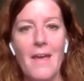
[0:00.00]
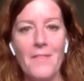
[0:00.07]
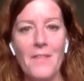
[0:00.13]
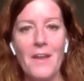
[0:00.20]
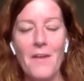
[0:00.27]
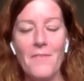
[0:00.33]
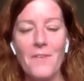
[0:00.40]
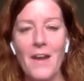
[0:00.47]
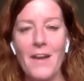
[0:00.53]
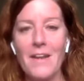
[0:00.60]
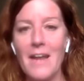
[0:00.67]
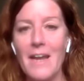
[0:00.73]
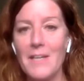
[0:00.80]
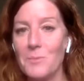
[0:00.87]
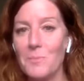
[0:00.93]
And then I've got
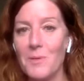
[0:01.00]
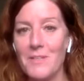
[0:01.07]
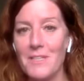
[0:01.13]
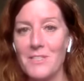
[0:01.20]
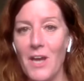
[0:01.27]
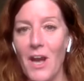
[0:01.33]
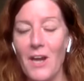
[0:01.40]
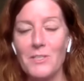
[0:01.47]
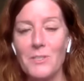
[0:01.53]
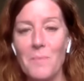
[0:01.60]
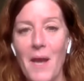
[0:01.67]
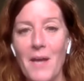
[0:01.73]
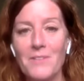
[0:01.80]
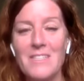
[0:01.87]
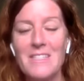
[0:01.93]
an expert that talks
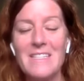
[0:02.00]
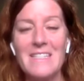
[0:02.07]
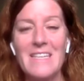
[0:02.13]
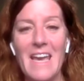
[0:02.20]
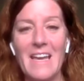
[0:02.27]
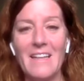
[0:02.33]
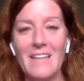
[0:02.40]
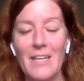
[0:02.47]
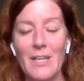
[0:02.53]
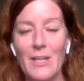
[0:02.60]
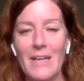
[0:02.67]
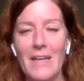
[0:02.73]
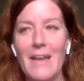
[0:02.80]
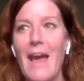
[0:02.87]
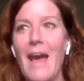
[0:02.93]
about
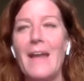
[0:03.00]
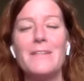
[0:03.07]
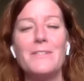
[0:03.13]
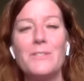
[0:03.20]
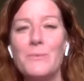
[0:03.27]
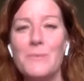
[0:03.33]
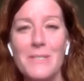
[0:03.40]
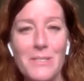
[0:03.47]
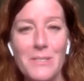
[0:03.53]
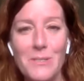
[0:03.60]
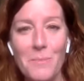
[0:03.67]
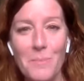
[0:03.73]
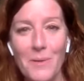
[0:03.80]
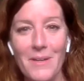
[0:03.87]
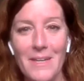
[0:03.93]
scaling and how to do it
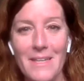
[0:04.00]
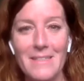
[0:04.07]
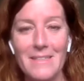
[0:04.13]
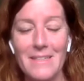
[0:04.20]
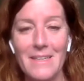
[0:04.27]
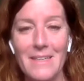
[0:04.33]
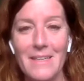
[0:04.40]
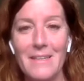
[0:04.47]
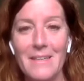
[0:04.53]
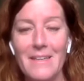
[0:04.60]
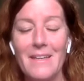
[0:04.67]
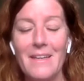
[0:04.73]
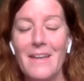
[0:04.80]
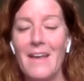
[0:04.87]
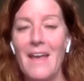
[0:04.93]
super easy.
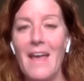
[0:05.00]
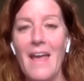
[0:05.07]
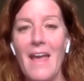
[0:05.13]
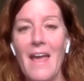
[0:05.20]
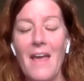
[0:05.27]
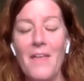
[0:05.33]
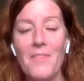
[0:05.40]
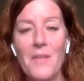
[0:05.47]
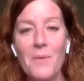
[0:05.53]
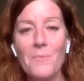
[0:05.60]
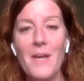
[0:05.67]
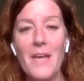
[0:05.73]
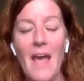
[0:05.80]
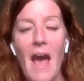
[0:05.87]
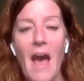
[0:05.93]
And then
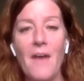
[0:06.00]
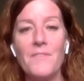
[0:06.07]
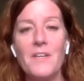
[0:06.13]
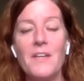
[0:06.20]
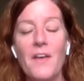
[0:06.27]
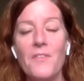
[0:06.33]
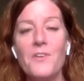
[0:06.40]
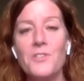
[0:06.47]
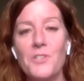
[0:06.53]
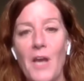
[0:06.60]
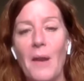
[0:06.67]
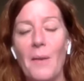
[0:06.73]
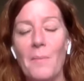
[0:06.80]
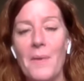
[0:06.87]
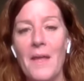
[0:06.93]
we have another
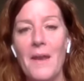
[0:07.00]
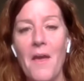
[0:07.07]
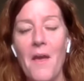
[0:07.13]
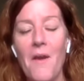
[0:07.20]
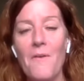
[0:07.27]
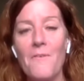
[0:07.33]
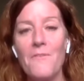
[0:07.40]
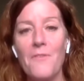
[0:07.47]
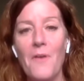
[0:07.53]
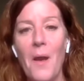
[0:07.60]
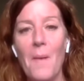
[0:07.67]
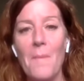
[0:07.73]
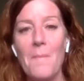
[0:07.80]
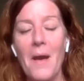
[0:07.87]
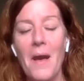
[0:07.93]
gentleman
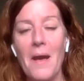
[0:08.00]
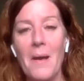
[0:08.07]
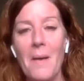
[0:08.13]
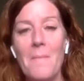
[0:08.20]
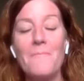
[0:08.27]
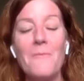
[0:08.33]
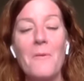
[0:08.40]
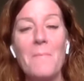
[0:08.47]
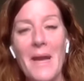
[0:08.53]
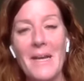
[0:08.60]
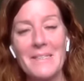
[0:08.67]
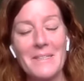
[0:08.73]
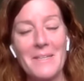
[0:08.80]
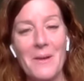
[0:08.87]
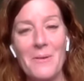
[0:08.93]
from
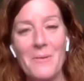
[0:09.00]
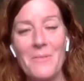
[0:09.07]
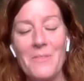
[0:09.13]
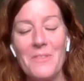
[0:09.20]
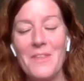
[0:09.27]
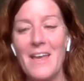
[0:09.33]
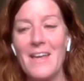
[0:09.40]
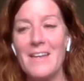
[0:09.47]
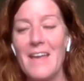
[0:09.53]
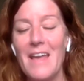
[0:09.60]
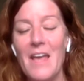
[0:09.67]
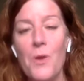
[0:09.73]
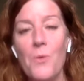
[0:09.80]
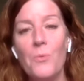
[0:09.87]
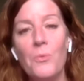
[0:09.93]
Mexico that
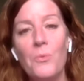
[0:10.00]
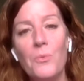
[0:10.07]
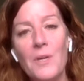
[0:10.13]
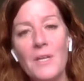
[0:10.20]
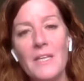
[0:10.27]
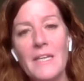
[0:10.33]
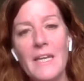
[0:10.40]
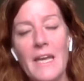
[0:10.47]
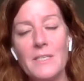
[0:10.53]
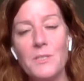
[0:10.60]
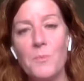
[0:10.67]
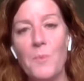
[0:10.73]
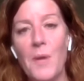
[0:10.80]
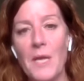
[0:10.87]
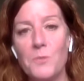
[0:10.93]
really
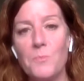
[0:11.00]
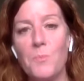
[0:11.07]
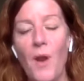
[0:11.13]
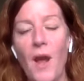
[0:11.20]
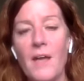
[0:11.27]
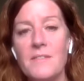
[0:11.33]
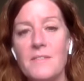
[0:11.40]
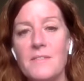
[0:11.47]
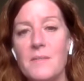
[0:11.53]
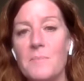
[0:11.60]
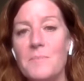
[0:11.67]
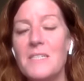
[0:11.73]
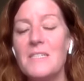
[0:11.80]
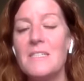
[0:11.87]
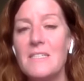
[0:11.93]
has brought in
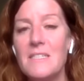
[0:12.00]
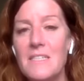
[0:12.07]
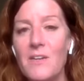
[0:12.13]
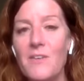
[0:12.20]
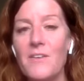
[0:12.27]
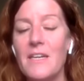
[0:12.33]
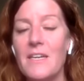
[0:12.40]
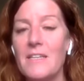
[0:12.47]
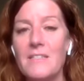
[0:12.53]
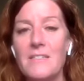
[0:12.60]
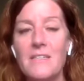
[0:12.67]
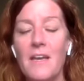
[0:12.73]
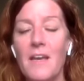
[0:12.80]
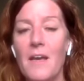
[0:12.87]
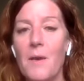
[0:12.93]
some
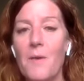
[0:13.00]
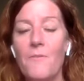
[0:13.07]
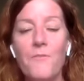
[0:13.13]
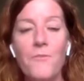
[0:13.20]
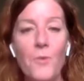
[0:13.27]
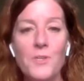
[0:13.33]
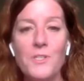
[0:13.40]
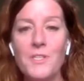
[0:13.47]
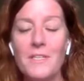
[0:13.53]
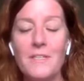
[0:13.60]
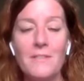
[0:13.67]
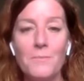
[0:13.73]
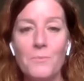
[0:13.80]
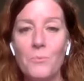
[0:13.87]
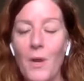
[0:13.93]
serious
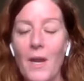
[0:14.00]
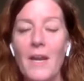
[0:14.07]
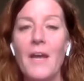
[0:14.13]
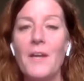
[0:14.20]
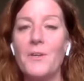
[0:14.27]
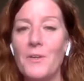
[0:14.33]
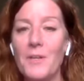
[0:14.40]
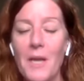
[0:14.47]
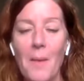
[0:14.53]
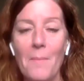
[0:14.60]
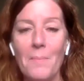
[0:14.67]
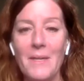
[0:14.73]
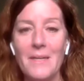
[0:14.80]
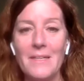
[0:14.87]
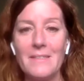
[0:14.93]
Fortune 100
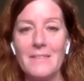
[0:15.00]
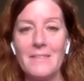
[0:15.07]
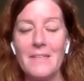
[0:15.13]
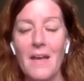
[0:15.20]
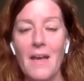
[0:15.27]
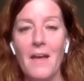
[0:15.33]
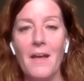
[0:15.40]
companies